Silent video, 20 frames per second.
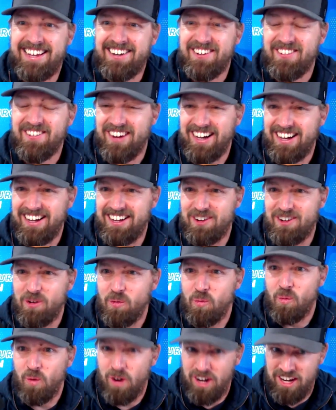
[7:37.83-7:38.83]
well,
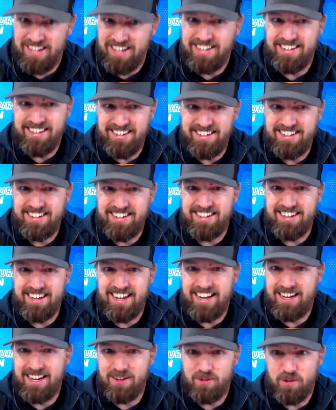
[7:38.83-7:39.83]
one,
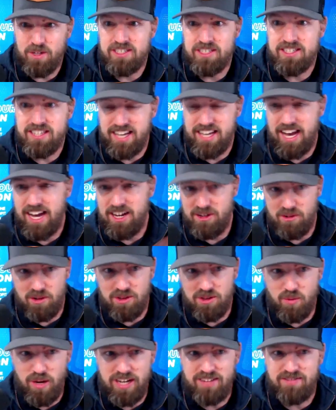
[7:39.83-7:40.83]
and it was the guy who owned
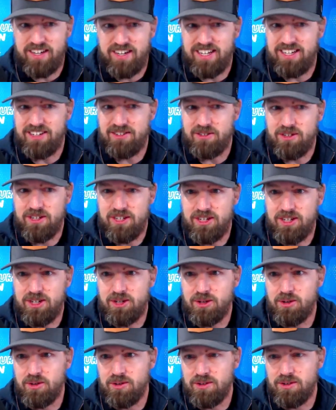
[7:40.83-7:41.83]
the wedding venue
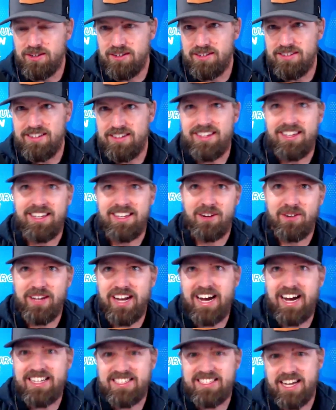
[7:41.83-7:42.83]
who, in
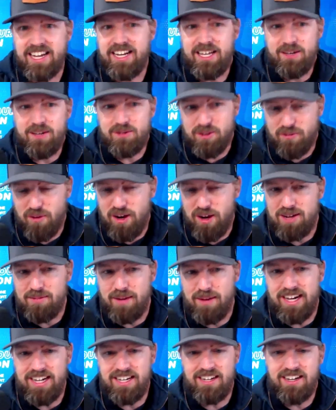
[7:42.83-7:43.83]
hindsight, he was a friend of
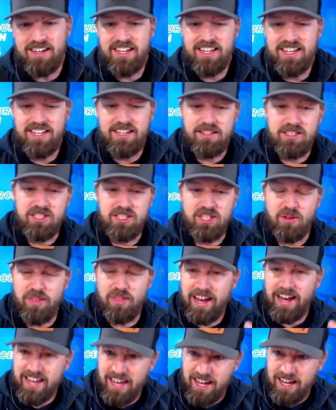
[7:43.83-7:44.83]
mine. So
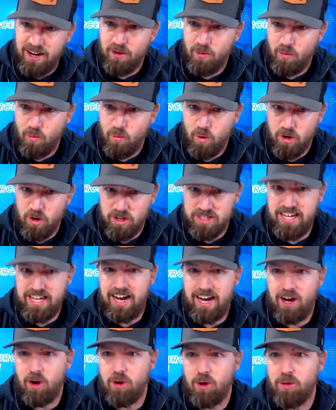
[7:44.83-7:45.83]
that kind of worked
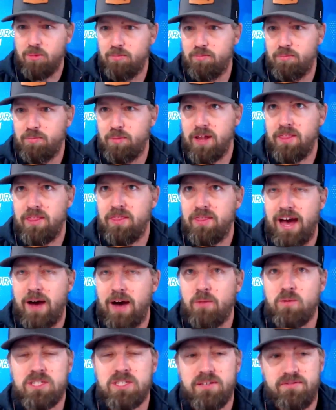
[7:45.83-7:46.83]
out. But
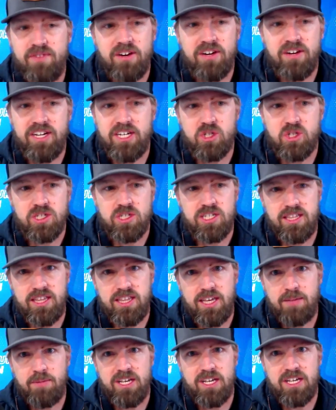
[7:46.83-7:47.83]
that was a very interesting
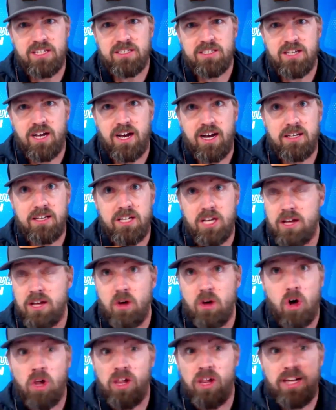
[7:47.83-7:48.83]
thing because
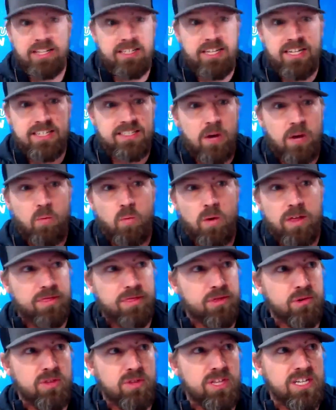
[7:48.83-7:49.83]
all I did is I went
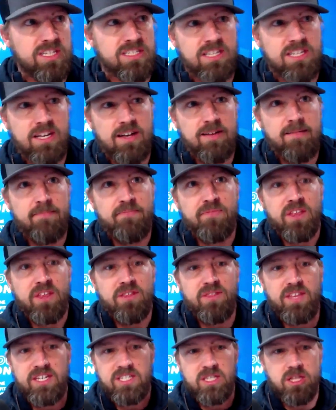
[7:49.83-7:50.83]
through this
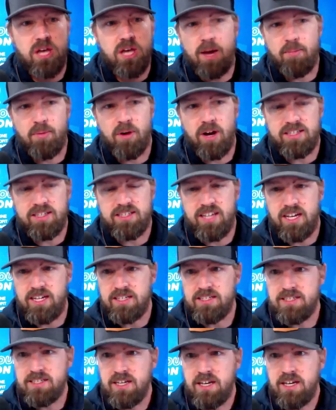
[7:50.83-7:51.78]
thought process.